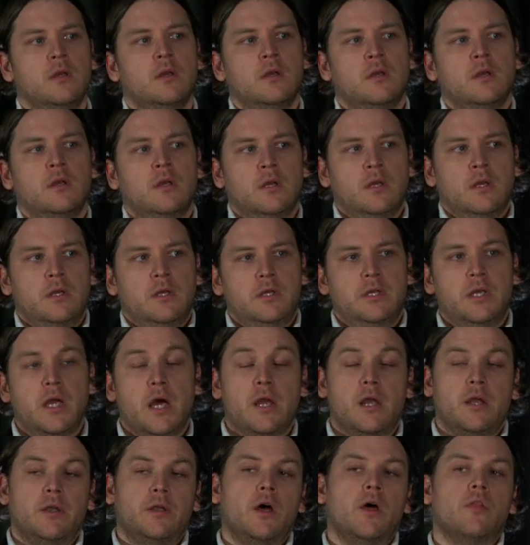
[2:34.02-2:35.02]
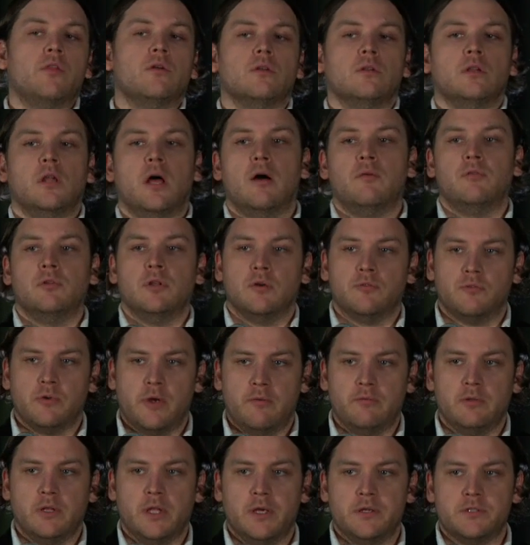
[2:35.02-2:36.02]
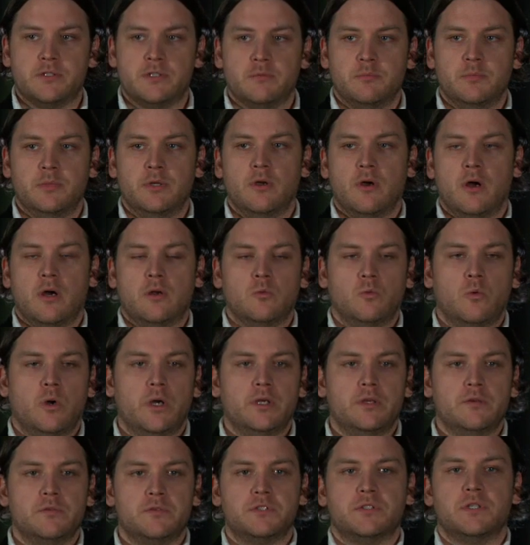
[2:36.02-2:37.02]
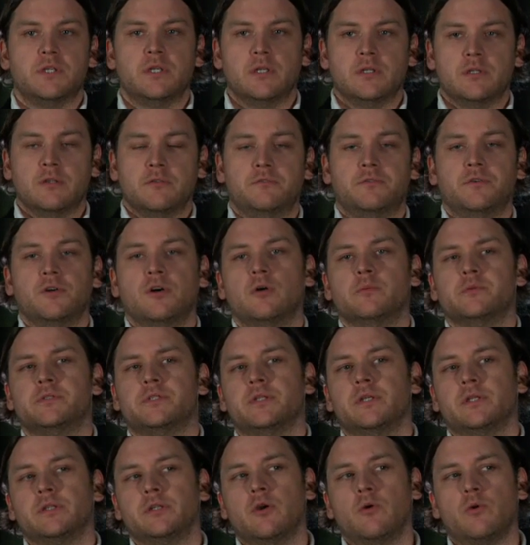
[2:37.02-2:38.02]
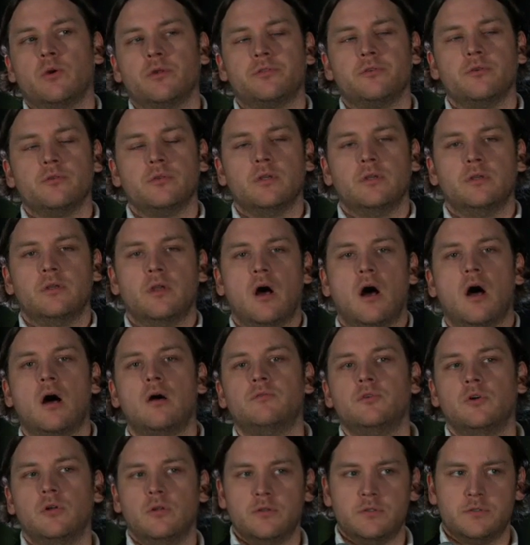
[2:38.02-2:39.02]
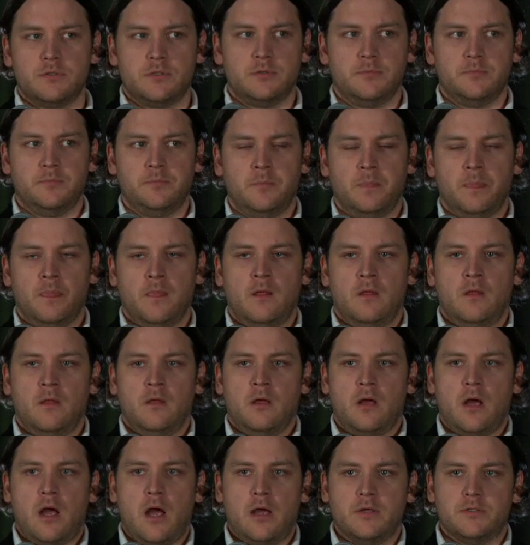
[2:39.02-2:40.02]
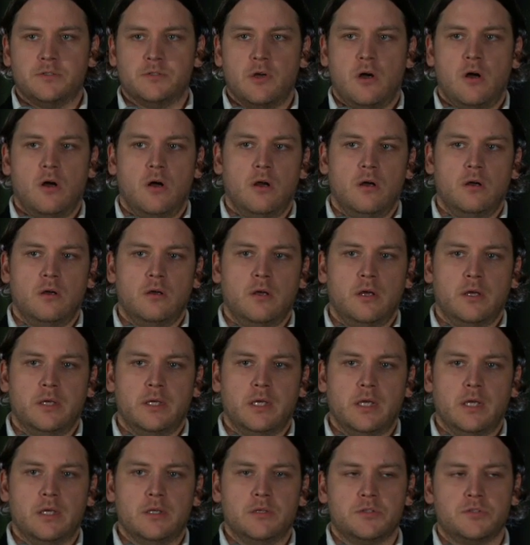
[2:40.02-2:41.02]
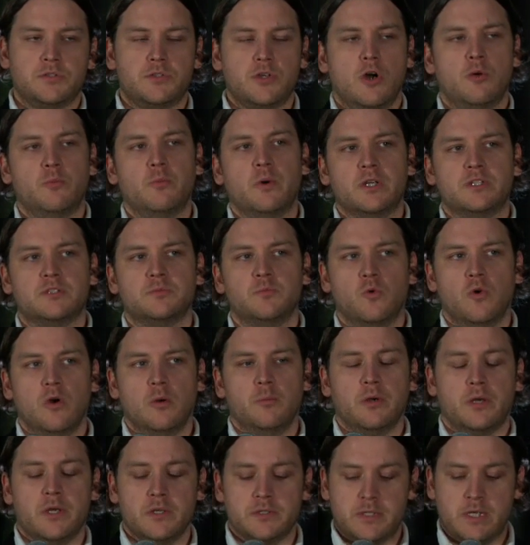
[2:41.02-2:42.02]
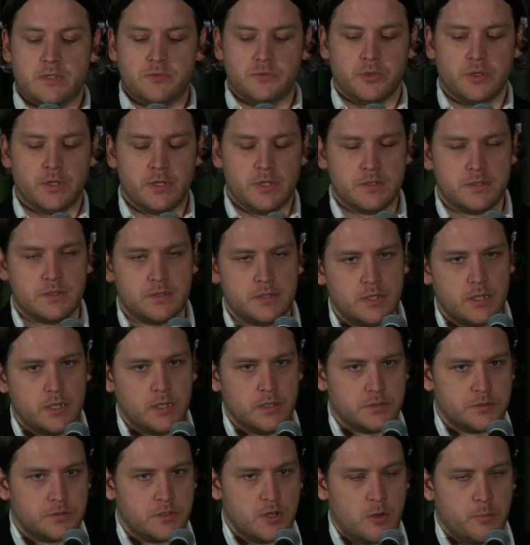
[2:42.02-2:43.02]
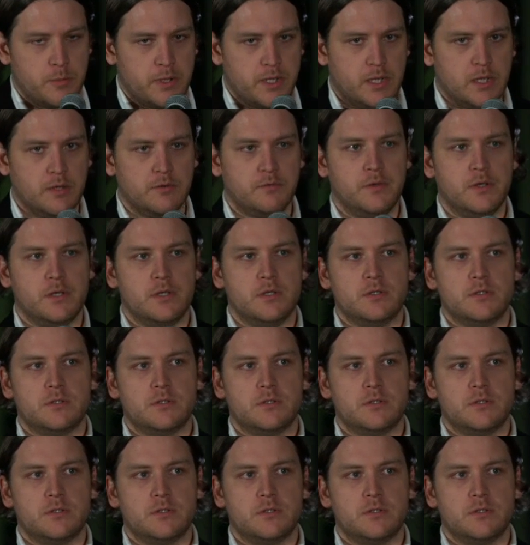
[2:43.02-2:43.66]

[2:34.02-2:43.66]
yet another level of revelation beyond what you've seen in the films. And then going through the novels, I saw, again, so much more because, as we're going to see, so many of his